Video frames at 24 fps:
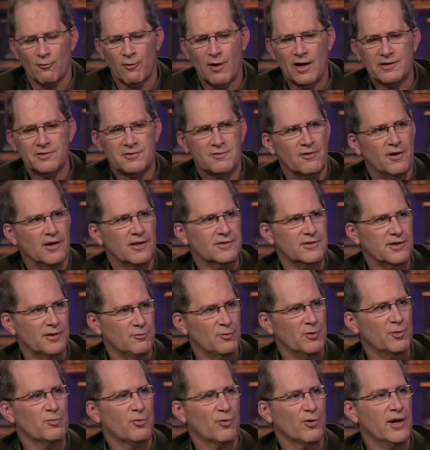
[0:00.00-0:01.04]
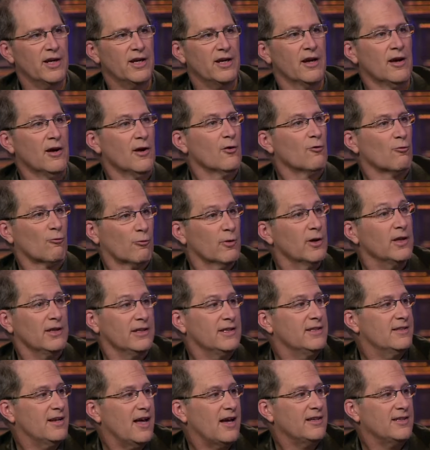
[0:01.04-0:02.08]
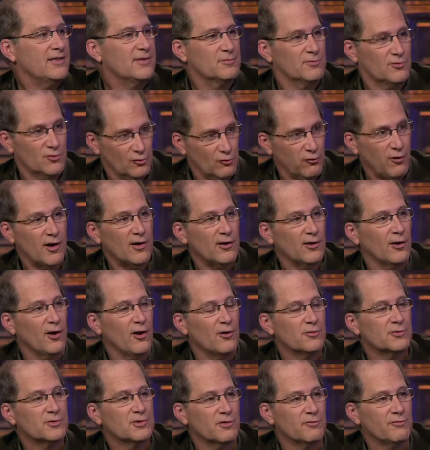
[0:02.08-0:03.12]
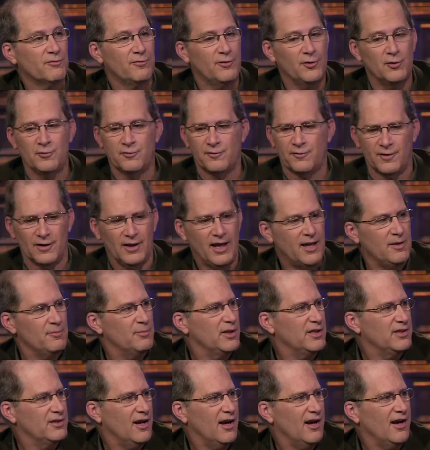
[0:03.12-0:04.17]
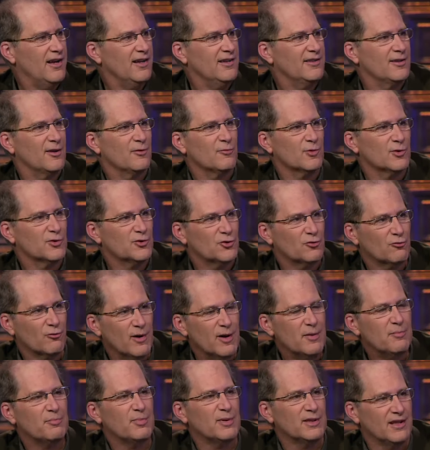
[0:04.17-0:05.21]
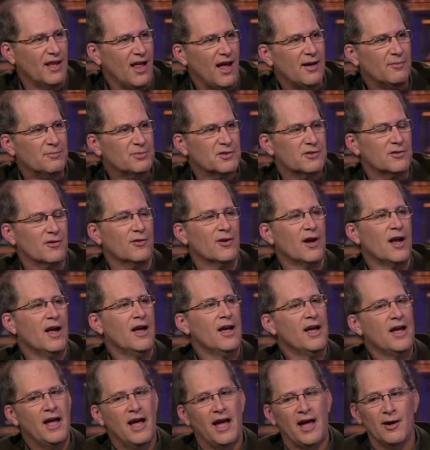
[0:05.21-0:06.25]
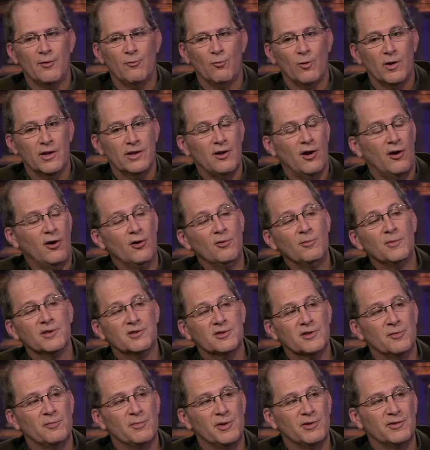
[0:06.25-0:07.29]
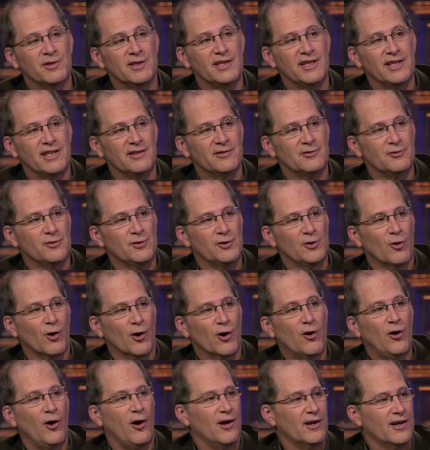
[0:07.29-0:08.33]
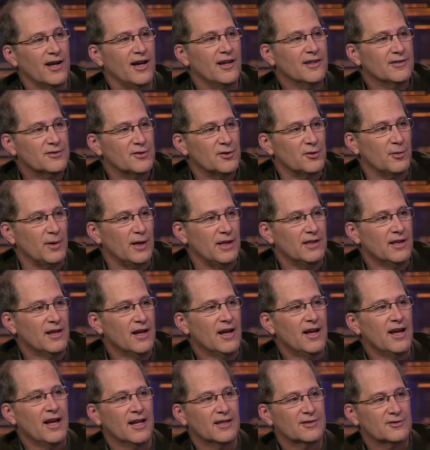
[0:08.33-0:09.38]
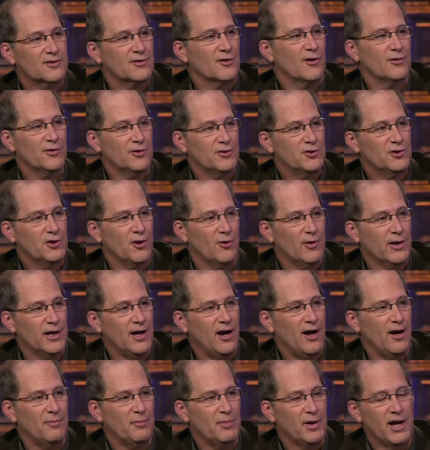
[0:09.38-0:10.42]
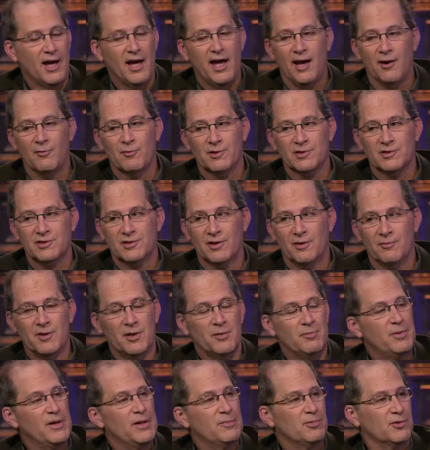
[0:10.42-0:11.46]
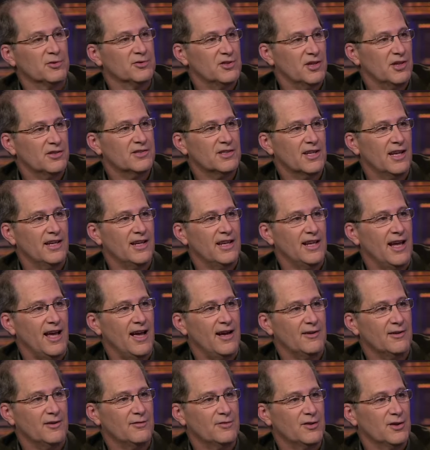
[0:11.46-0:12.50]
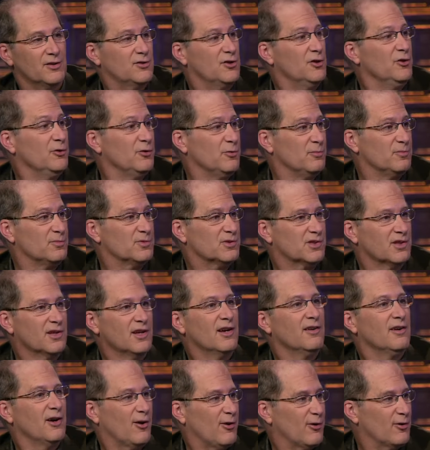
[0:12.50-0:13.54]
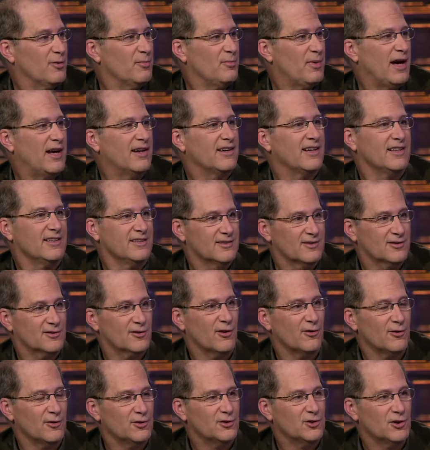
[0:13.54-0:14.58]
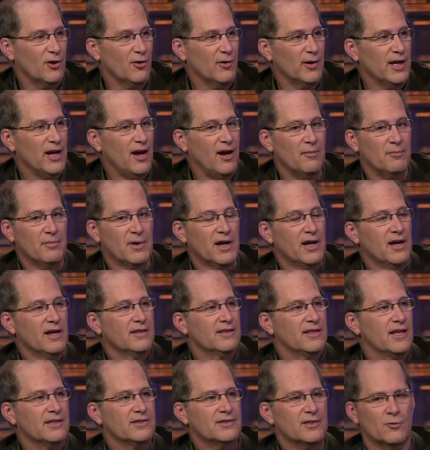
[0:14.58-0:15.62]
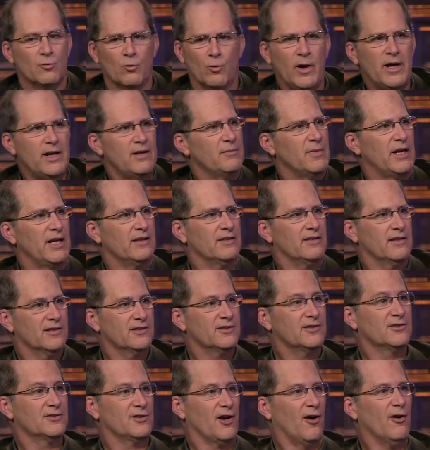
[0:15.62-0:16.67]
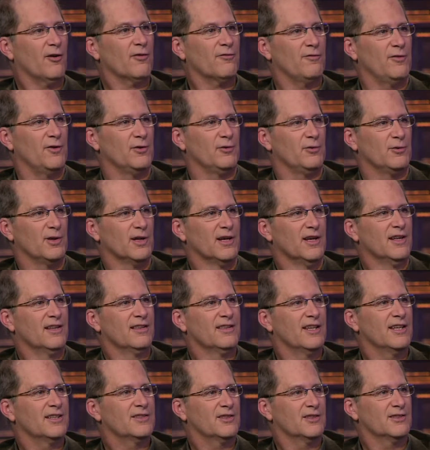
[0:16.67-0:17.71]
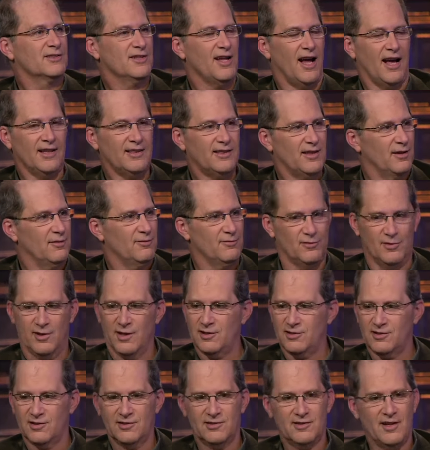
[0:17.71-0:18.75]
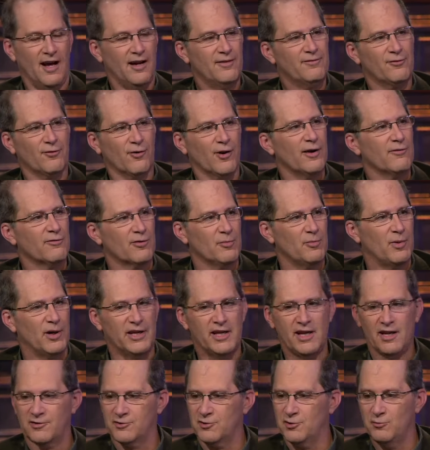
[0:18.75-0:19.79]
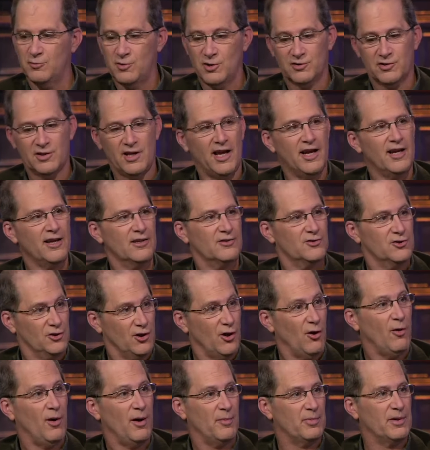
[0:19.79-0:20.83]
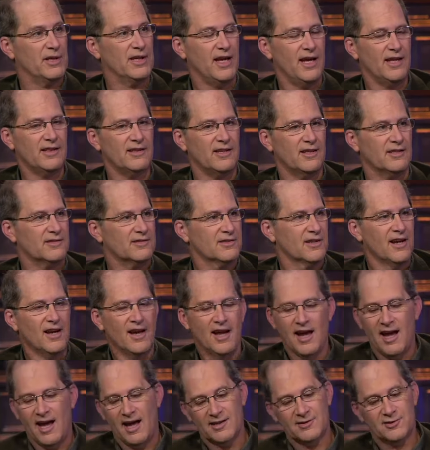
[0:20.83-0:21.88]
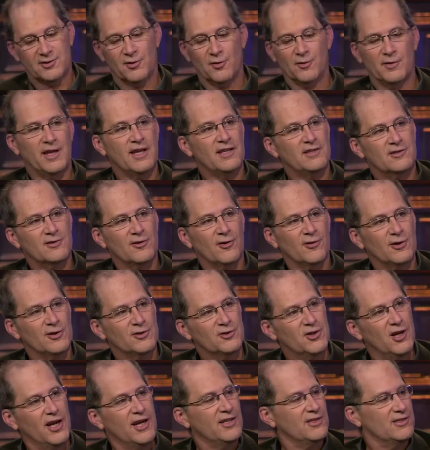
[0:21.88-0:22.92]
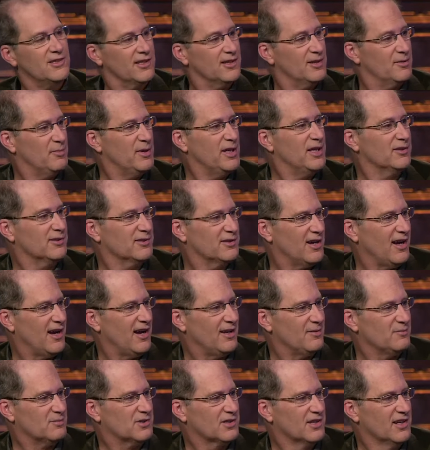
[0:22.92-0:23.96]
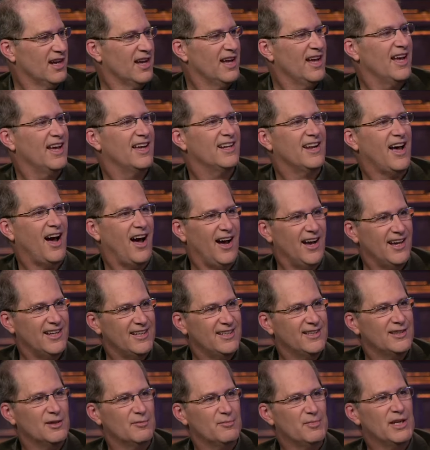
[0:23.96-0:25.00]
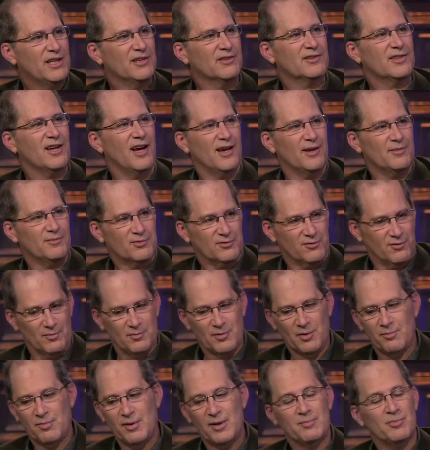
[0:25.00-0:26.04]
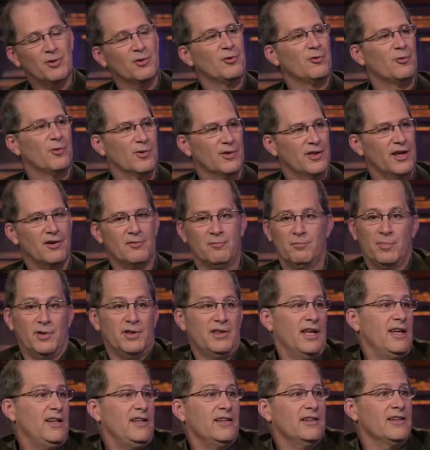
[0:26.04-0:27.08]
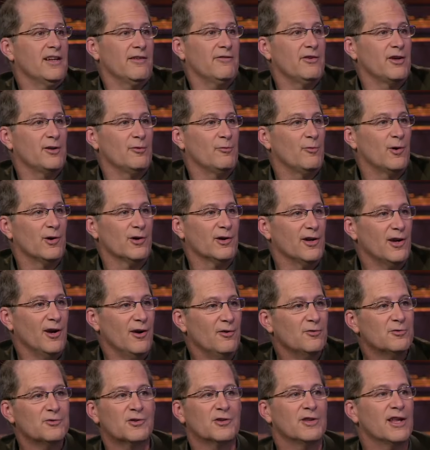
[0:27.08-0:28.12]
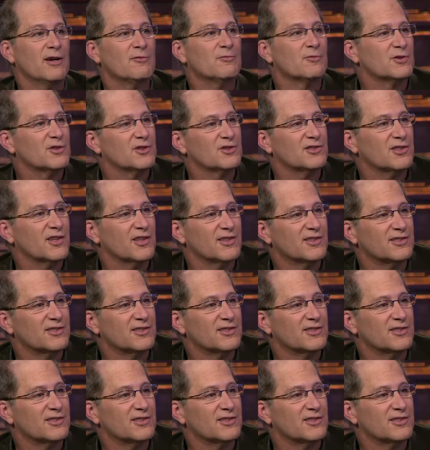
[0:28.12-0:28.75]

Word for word: of restaurants that would bring really nice truckloads of food, filet mignon, there were shrimp and lobster. And when the homeless community in New York caught on to it and started showing up, and when some of the people just getting out of the tombs heard about it and started showing up, they said, "Wait a minute, this is our food. Oh, this is not the, this is not for everybody else. You just can't show up and get this." And so they started changing the meal times and hiding the meal times from the people who were there. But they didn't have anywhere to go, so they were just